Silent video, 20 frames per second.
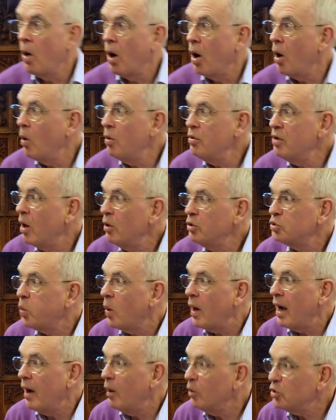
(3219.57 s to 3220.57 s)
Who knows
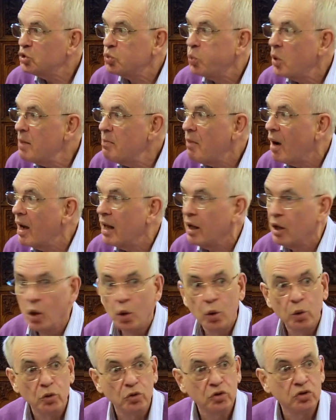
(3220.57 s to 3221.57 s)
what else we might
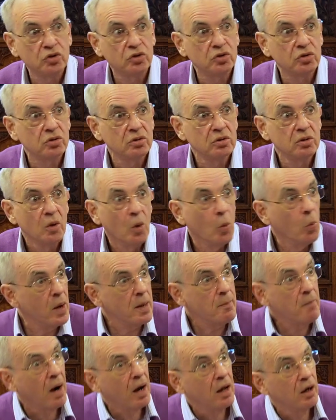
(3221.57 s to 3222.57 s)
lose? We
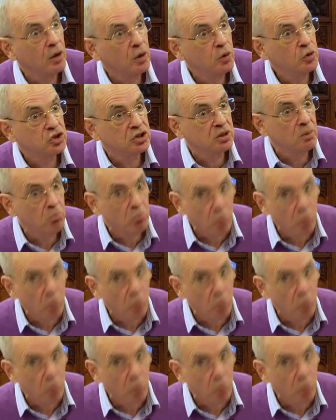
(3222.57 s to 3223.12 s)
might lose some